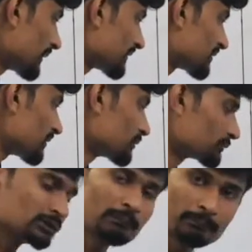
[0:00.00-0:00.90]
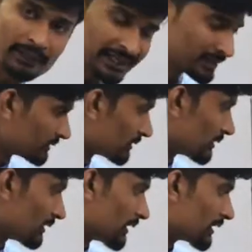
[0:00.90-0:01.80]
reached into the brain,
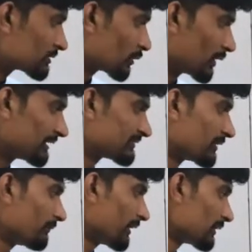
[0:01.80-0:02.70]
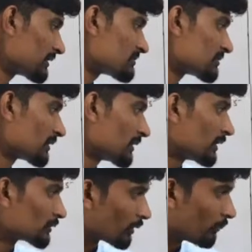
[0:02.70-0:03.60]
it is called as cephalous
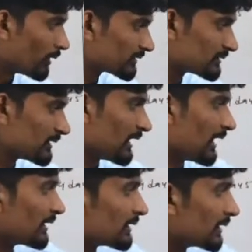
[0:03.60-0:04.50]
thrombus, and